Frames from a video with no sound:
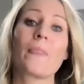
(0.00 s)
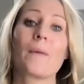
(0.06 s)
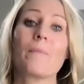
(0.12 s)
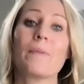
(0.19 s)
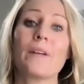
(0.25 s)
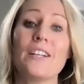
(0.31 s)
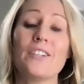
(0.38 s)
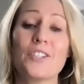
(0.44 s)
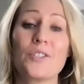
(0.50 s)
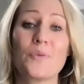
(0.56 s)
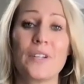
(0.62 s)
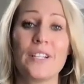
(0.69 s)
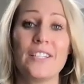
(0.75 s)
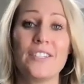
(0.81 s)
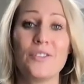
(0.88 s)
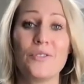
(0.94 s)
But I just
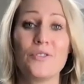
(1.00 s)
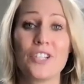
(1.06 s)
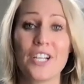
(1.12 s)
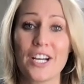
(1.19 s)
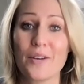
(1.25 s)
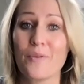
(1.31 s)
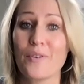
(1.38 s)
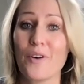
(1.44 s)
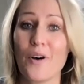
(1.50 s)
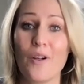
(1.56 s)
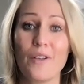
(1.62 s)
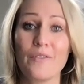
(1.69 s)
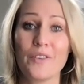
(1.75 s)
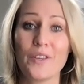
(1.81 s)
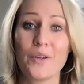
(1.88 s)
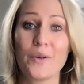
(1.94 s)
wanted to share with all
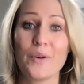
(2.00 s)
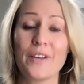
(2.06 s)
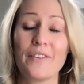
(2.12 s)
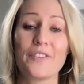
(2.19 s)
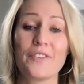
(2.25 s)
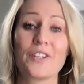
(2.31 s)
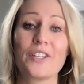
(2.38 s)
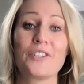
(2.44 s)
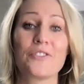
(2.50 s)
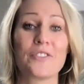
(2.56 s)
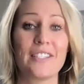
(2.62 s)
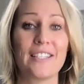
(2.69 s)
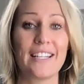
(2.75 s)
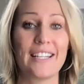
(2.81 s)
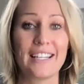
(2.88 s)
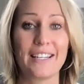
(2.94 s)
of you, if you're
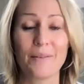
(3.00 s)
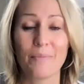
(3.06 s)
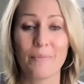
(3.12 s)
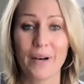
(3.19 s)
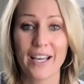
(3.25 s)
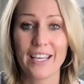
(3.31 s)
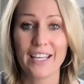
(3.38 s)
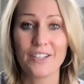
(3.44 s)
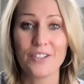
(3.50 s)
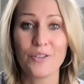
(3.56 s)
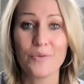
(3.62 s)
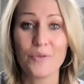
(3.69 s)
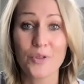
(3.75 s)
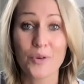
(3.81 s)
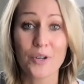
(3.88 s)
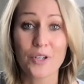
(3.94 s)
interested in buying a new
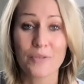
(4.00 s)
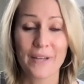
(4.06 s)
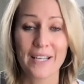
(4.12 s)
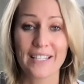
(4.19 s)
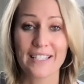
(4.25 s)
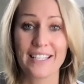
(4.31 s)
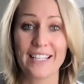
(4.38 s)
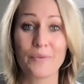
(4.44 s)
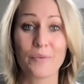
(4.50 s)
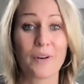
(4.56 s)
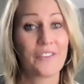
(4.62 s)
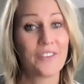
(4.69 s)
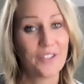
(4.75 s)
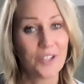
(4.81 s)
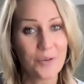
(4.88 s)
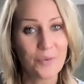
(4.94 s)
George magazine, one of
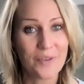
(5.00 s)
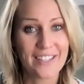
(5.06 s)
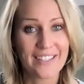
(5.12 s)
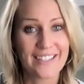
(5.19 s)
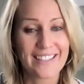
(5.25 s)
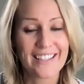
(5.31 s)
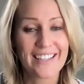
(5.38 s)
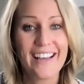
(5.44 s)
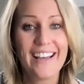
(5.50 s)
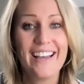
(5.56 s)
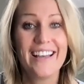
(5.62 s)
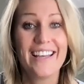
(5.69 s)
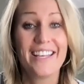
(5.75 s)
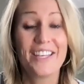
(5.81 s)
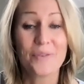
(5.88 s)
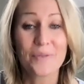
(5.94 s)
the new ones,
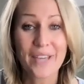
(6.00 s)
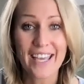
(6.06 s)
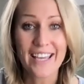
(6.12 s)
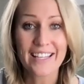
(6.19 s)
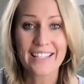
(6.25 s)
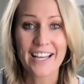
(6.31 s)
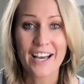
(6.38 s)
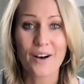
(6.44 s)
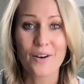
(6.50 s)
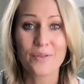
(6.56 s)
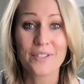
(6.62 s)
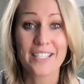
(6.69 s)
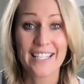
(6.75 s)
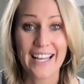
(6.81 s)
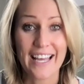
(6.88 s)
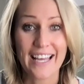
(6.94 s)
you can now
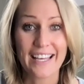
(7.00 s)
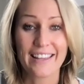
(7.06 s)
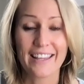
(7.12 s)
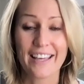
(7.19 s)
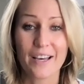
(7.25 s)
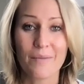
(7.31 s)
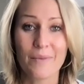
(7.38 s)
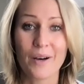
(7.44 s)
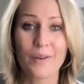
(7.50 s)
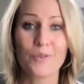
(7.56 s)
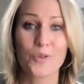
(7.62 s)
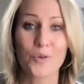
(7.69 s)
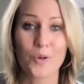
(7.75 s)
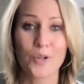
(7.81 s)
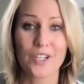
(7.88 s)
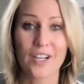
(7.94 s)
today. They come out
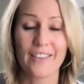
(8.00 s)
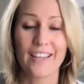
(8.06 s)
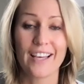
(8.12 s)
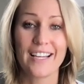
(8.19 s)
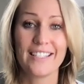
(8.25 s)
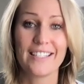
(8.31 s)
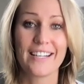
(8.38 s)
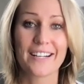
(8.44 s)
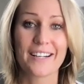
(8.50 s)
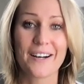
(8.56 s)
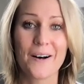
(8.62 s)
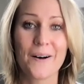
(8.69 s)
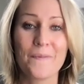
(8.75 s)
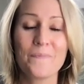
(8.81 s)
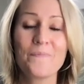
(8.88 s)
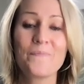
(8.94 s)

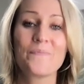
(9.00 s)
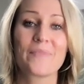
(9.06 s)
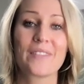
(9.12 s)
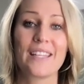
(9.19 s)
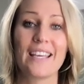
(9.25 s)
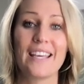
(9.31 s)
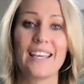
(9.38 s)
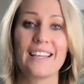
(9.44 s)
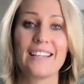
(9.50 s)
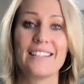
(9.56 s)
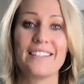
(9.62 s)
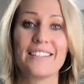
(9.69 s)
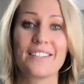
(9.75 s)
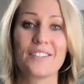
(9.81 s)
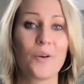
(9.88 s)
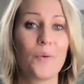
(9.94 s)
georgeonline.com,
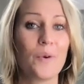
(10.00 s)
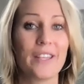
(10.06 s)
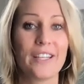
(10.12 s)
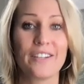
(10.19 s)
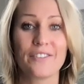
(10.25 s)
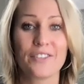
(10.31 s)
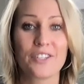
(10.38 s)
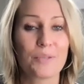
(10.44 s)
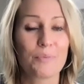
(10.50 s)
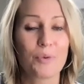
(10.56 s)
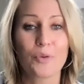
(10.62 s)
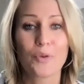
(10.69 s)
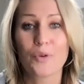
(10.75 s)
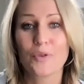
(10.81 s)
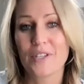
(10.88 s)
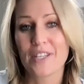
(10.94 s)
and go on there and just
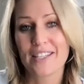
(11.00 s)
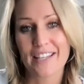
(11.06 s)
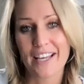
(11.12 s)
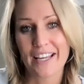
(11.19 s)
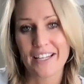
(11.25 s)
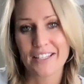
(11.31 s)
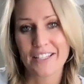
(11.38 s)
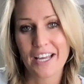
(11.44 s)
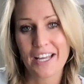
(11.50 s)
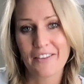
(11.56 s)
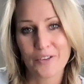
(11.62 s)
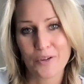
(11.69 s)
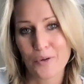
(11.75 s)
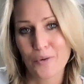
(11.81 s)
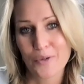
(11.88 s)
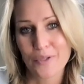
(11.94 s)
peruse the site. It's kind of a
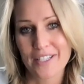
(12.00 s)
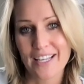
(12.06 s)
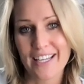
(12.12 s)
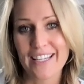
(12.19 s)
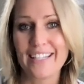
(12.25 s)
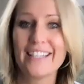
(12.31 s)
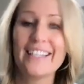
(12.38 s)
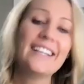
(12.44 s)
cool site.